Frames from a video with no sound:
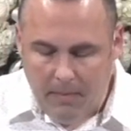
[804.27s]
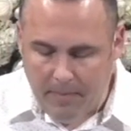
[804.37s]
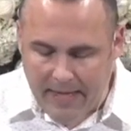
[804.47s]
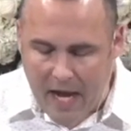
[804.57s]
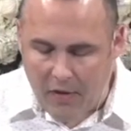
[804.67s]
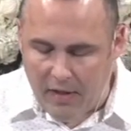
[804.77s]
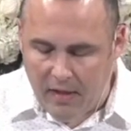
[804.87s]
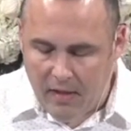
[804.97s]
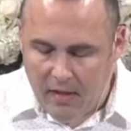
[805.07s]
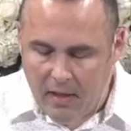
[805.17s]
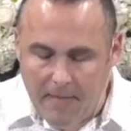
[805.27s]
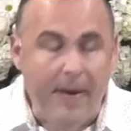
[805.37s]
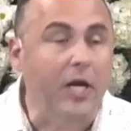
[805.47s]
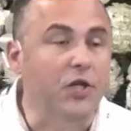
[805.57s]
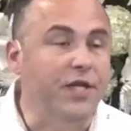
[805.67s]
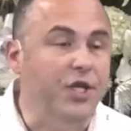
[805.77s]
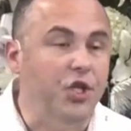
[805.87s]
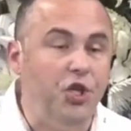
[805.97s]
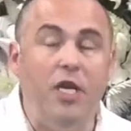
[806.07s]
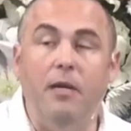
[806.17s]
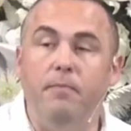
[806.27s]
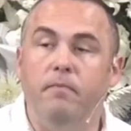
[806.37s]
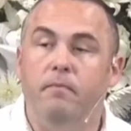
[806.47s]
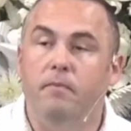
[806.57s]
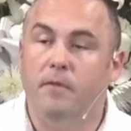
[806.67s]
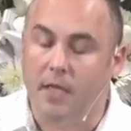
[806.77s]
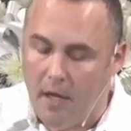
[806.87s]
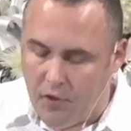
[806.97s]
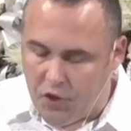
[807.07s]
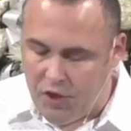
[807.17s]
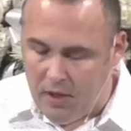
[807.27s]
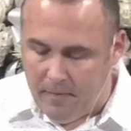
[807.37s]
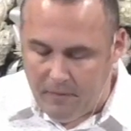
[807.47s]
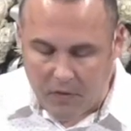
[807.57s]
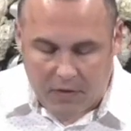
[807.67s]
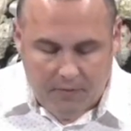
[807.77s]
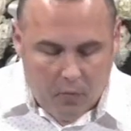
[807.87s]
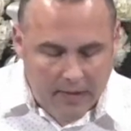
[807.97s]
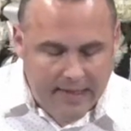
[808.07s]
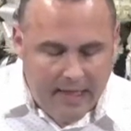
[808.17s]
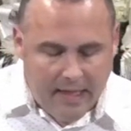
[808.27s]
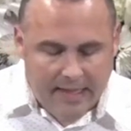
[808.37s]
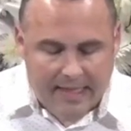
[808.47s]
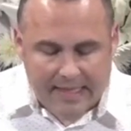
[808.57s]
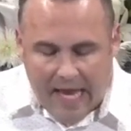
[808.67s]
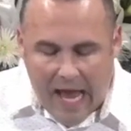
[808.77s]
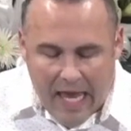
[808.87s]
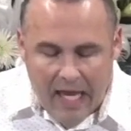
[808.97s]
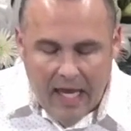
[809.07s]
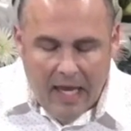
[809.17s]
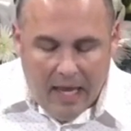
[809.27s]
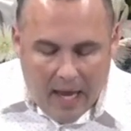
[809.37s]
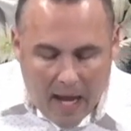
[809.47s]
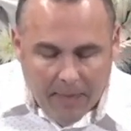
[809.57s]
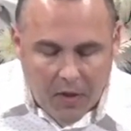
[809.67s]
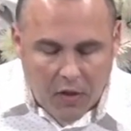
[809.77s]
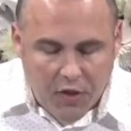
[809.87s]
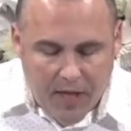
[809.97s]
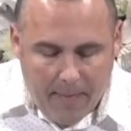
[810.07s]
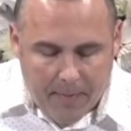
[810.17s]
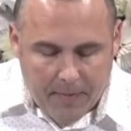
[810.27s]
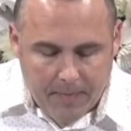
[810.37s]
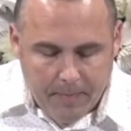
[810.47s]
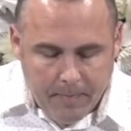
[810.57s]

but now he compares his sheep to other sheep. In verse 14, he says, I am the good shepherd.